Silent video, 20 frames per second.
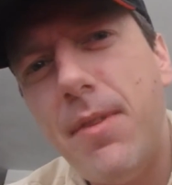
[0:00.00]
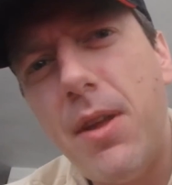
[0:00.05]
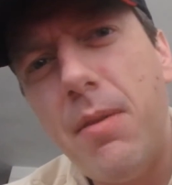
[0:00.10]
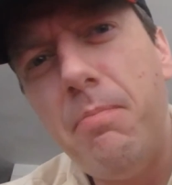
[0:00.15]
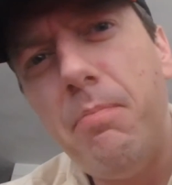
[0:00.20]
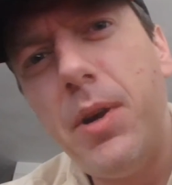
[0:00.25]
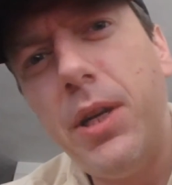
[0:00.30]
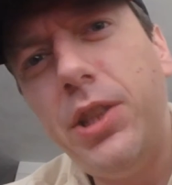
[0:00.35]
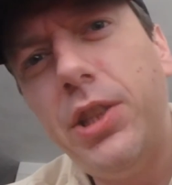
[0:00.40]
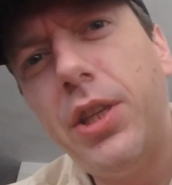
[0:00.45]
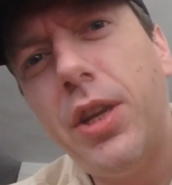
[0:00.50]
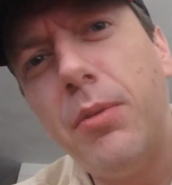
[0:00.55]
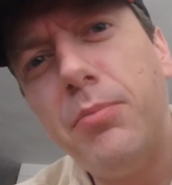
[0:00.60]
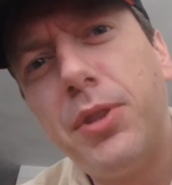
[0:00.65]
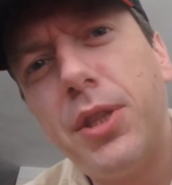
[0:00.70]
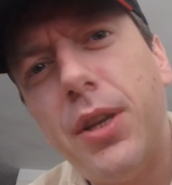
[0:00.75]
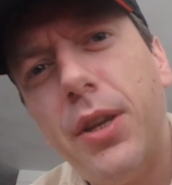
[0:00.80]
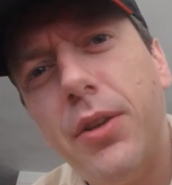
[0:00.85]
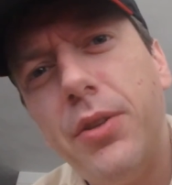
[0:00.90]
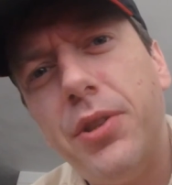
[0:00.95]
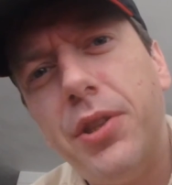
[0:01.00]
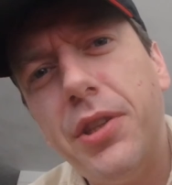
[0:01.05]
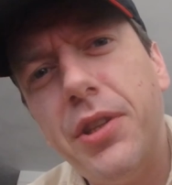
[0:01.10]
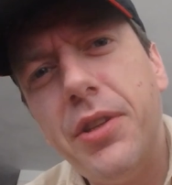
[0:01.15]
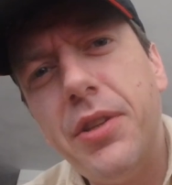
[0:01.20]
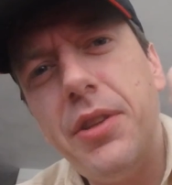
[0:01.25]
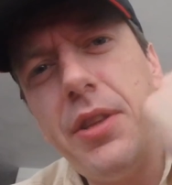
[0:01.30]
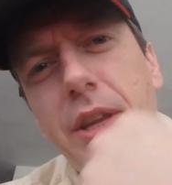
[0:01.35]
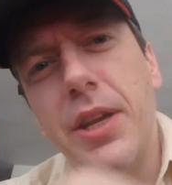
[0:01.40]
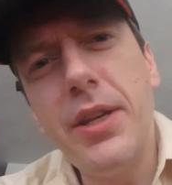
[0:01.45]
much comes
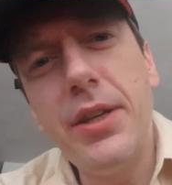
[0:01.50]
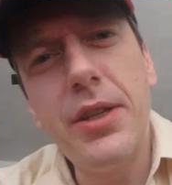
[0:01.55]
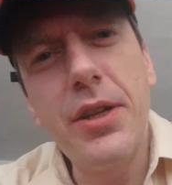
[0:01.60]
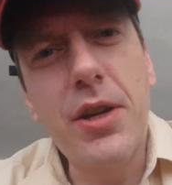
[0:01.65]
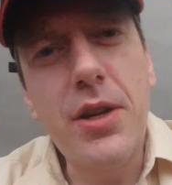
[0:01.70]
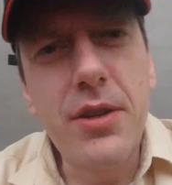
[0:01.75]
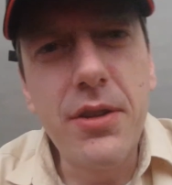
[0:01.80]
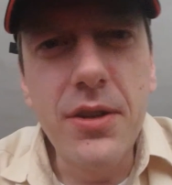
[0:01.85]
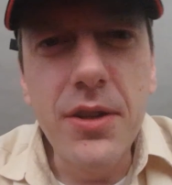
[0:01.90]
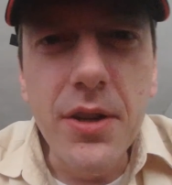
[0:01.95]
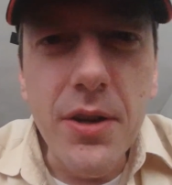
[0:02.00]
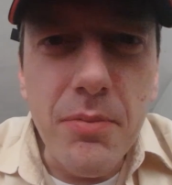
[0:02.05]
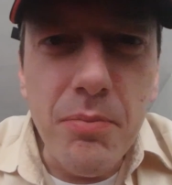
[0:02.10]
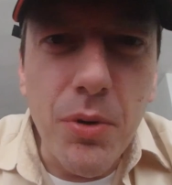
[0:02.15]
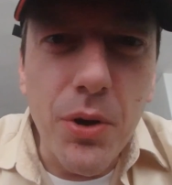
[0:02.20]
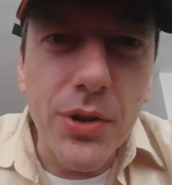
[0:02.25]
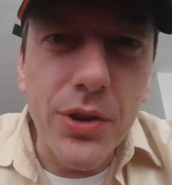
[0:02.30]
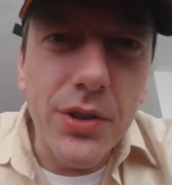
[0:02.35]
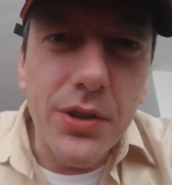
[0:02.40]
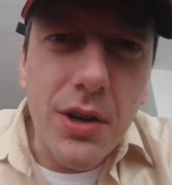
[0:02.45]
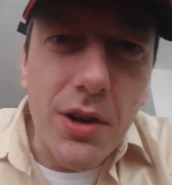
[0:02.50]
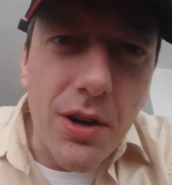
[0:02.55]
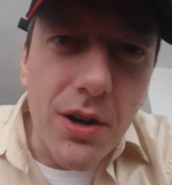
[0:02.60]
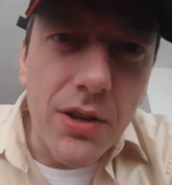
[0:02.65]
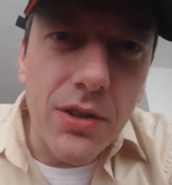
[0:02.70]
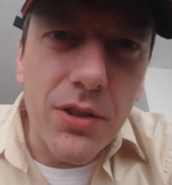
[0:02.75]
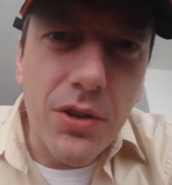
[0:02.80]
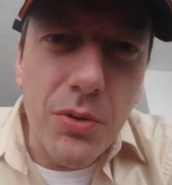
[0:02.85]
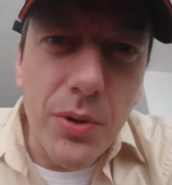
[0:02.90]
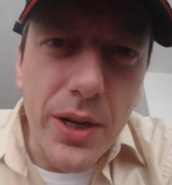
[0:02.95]
closer than the modern
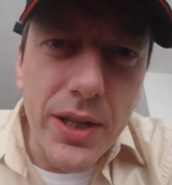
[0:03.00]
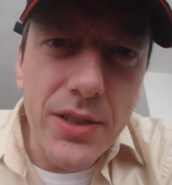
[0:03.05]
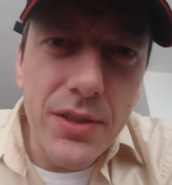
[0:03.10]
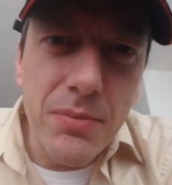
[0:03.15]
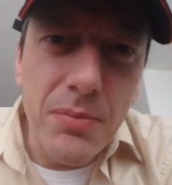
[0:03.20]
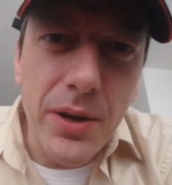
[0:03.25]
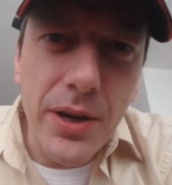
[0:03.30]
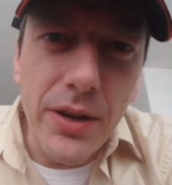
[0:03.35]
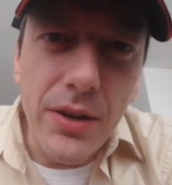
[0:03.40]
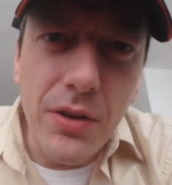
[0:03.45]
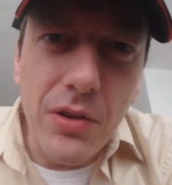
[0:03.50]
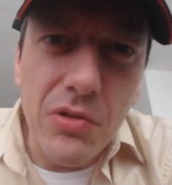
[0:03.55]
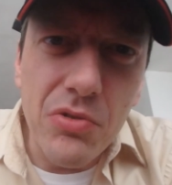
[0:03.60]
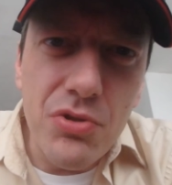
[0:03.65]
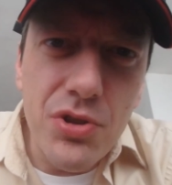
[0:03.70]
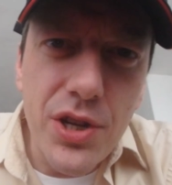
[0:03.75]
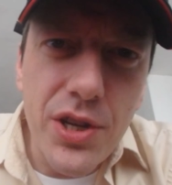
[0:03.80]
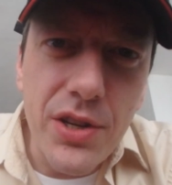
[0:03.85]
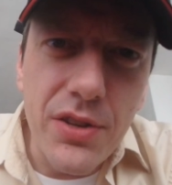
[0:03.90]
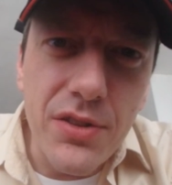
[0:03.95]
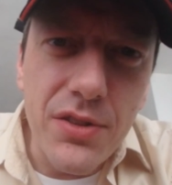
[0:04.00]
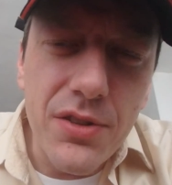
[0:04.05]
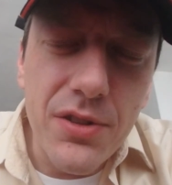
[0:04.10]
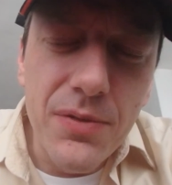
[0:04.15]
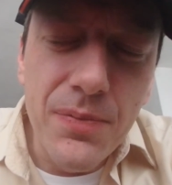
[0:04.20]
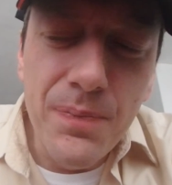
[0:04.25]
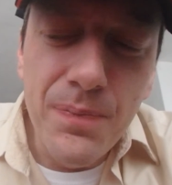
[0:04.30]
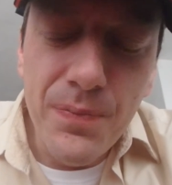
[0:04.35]
Conquest by Longines.